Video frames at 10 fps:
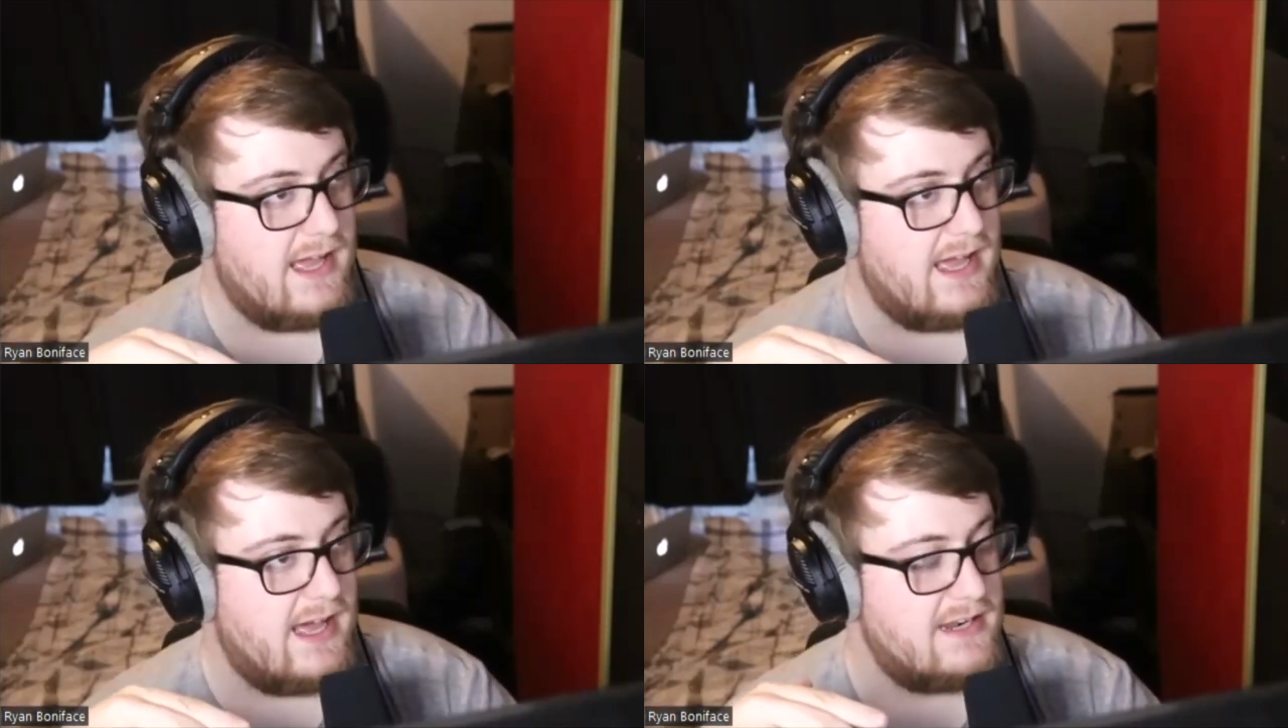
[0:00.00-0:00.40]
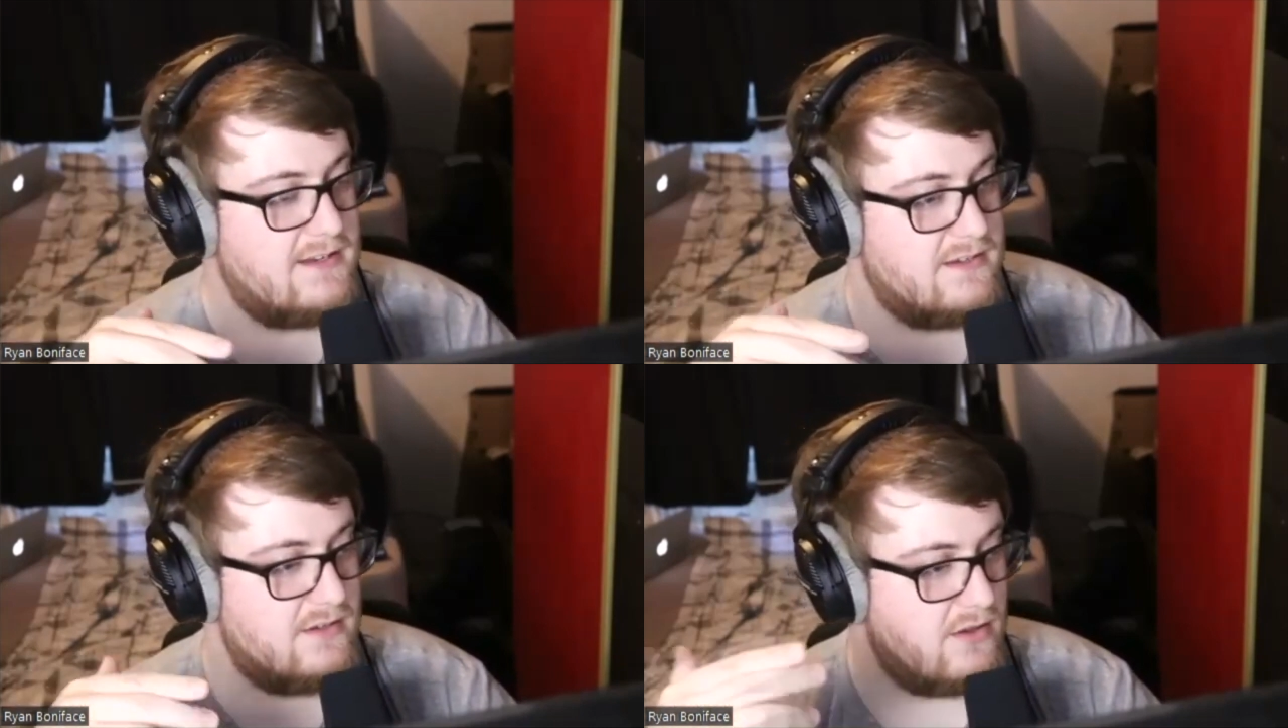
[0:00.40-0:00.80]

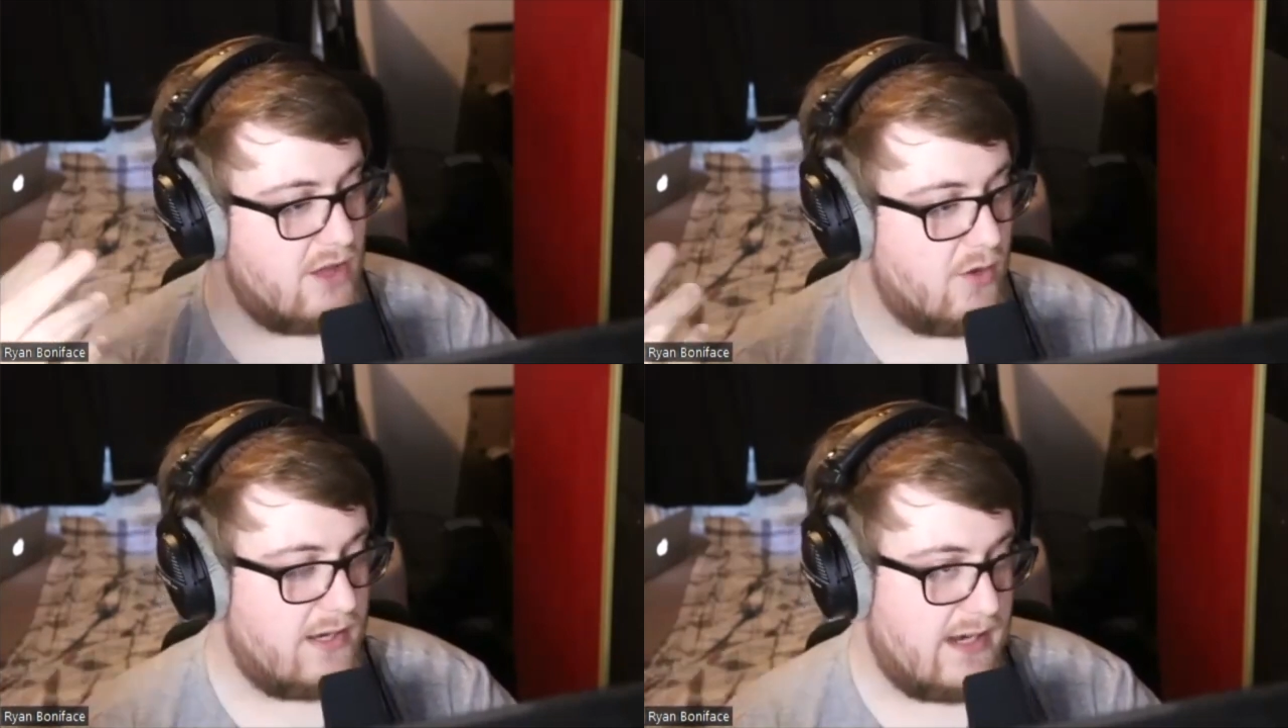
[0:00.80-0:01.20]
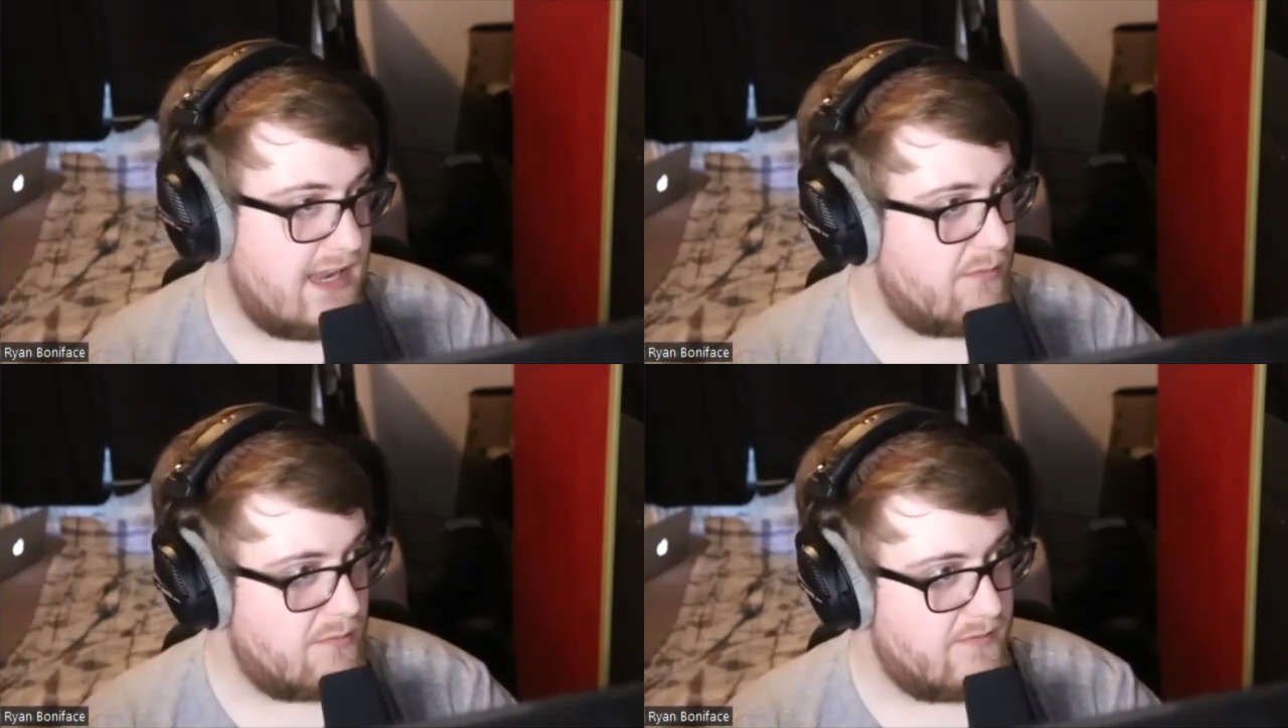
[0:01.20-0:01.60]
And knowing
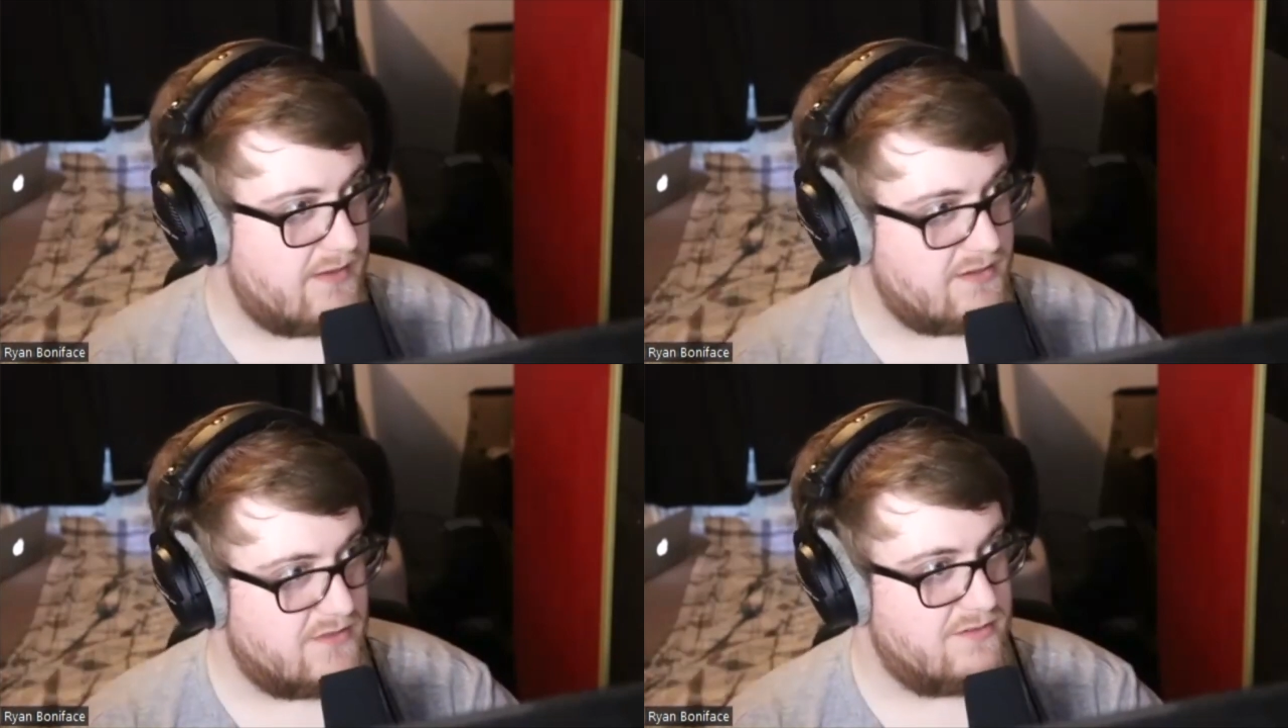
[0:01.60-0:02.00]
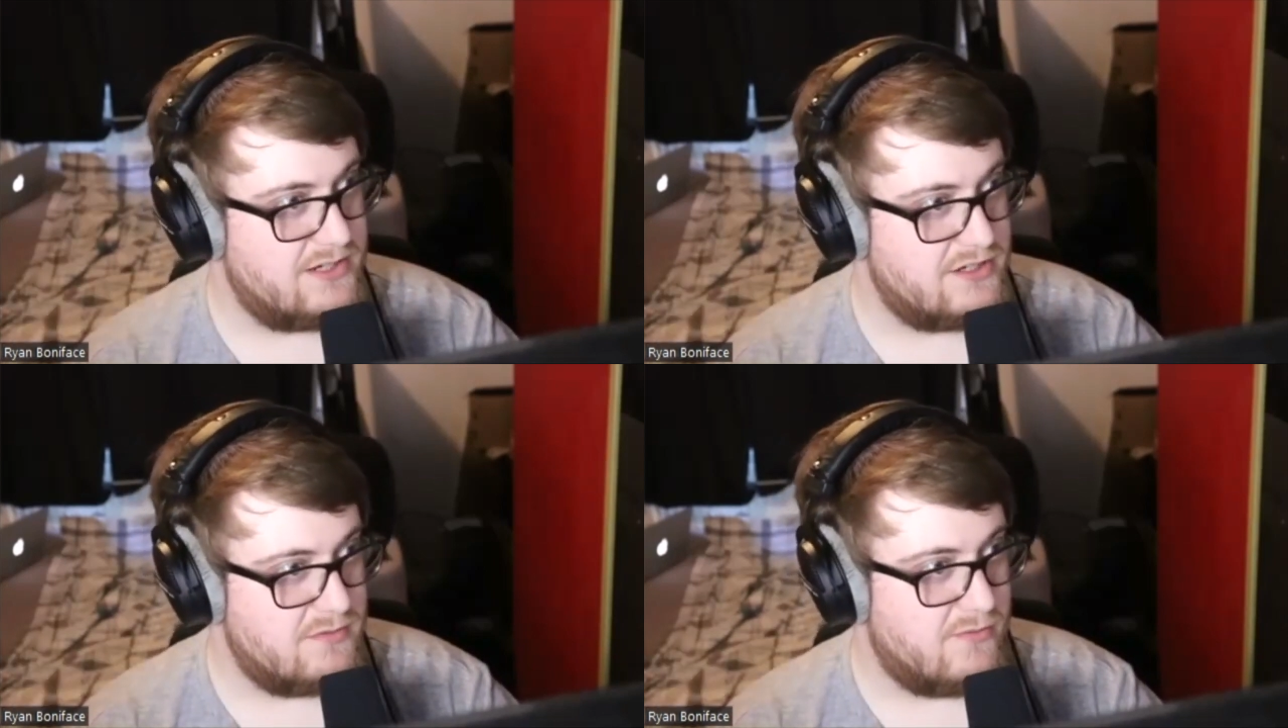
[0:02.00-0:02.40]
Lee, when we've had these
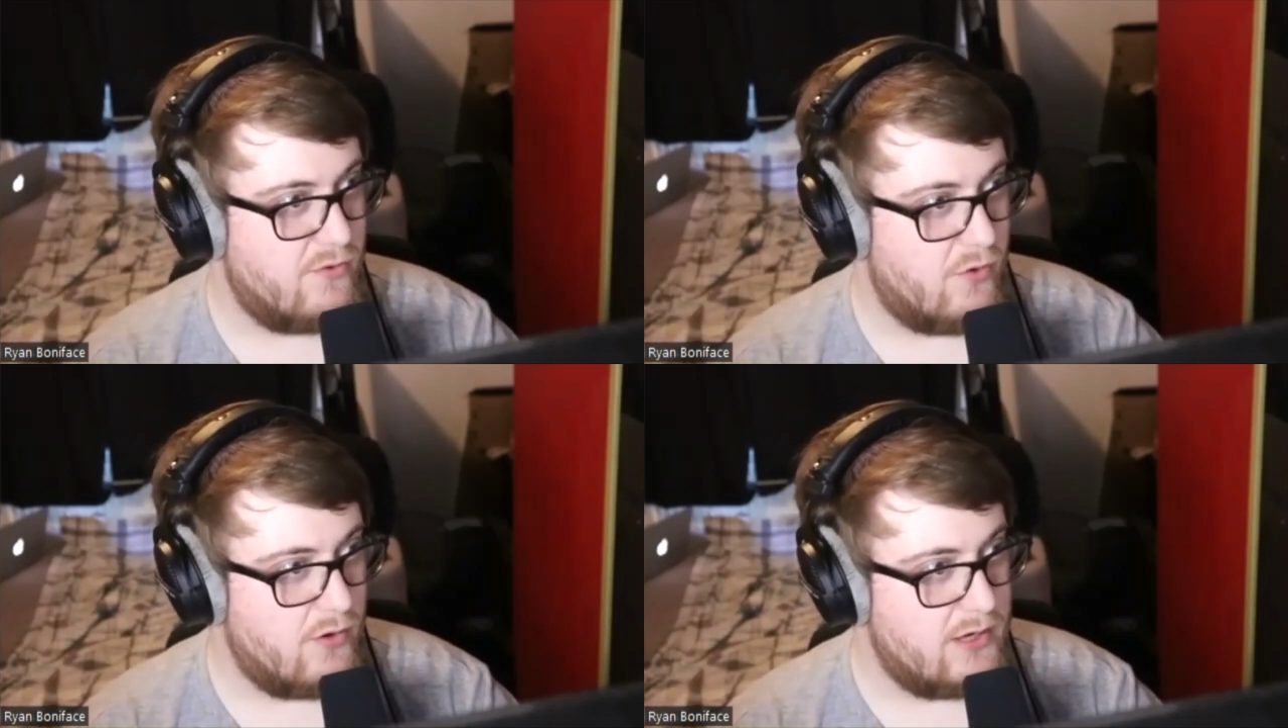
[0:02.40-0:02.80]
conversations before,